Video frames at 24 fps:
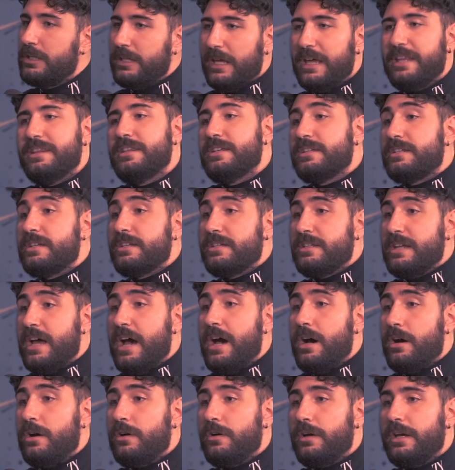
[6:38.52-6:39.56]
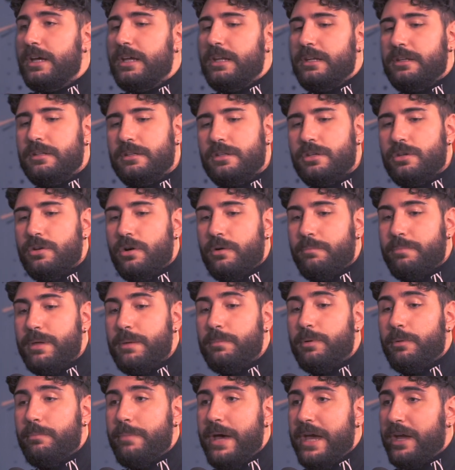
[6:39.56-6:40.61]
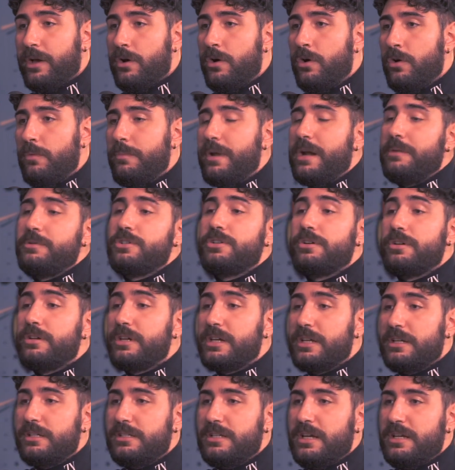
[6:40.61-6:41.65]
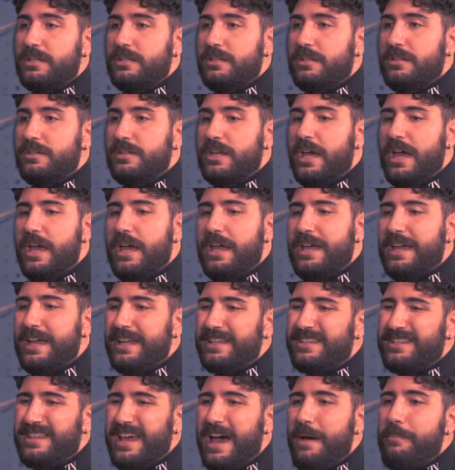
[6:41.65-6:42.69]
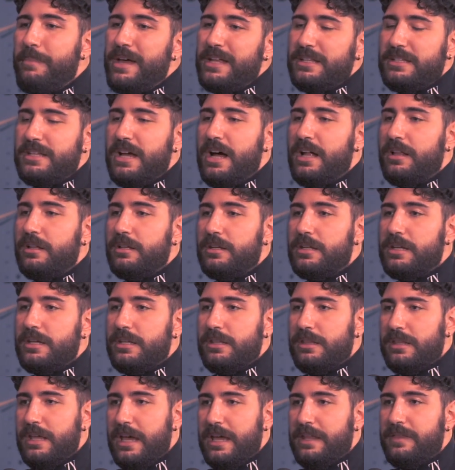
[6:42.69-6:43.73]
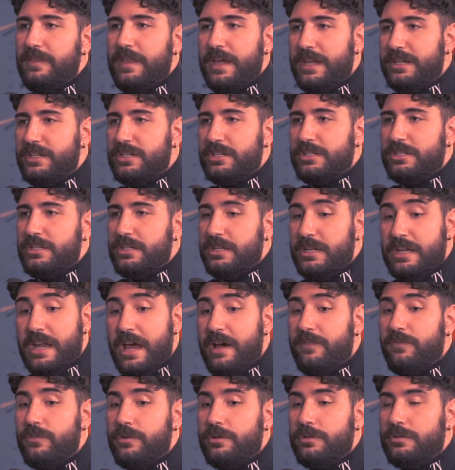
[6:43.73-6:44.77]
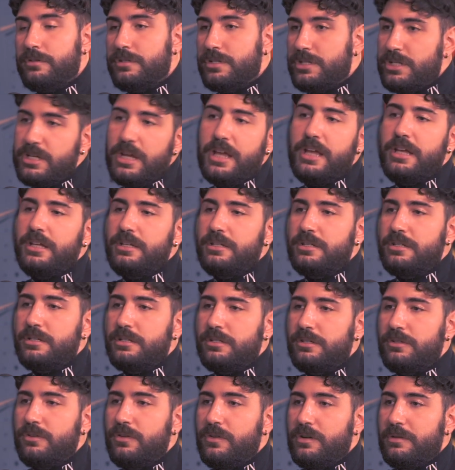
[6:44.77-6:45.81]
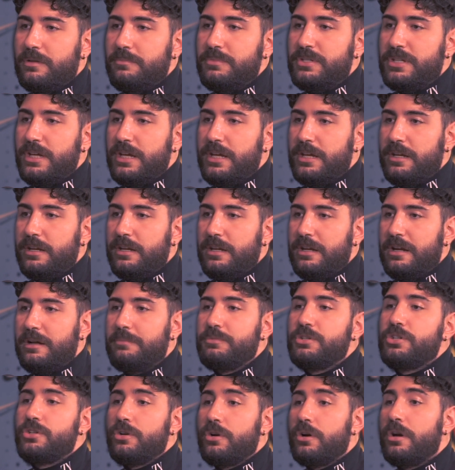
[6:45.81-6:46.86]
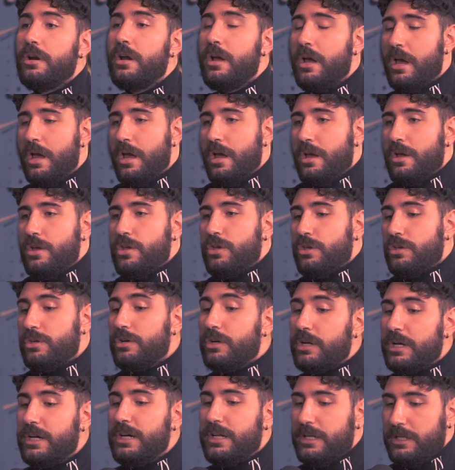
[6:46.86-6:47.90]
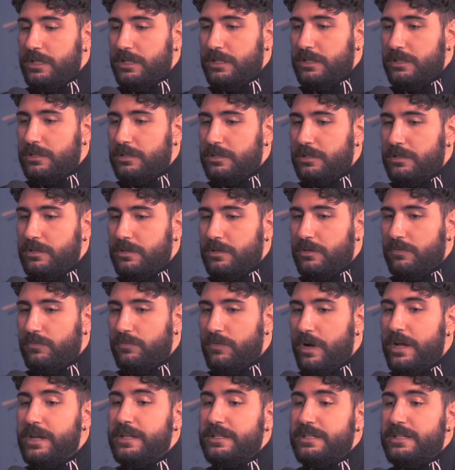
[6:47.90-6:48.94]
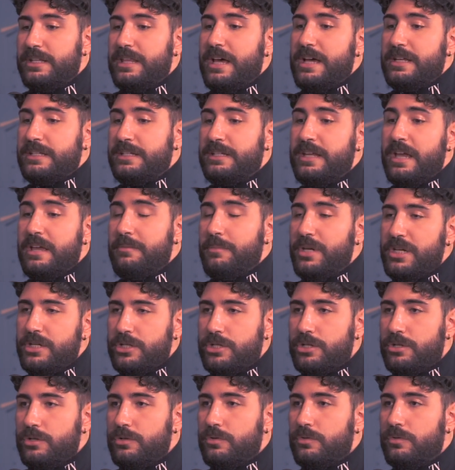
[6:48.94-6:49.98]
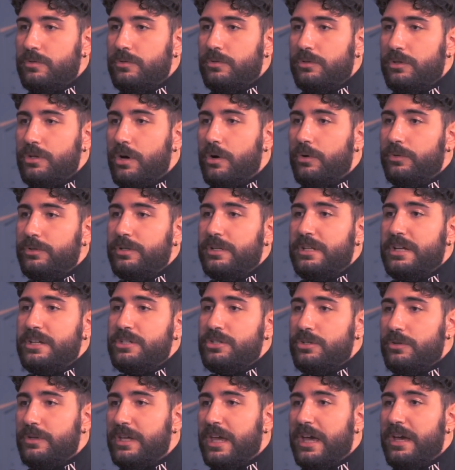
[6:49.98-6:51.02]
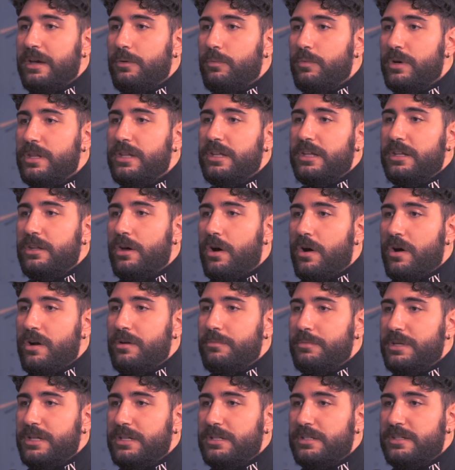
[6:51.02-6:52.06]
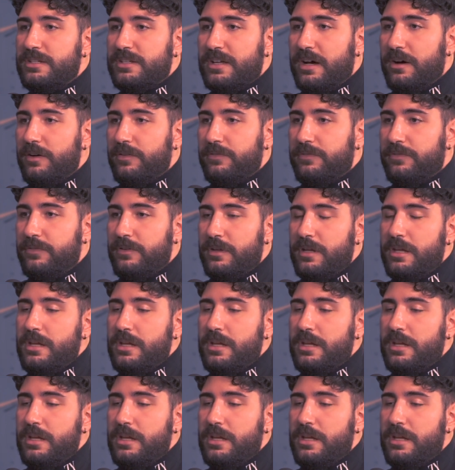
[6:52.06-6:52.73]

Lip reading: And this is now. And, you know, people back home, and I'm sure you could attest to this, is that mentality, and they just never change. You know what I'm saying? And I'm sure you're going to run into that same issue the older that you get within the Army itself,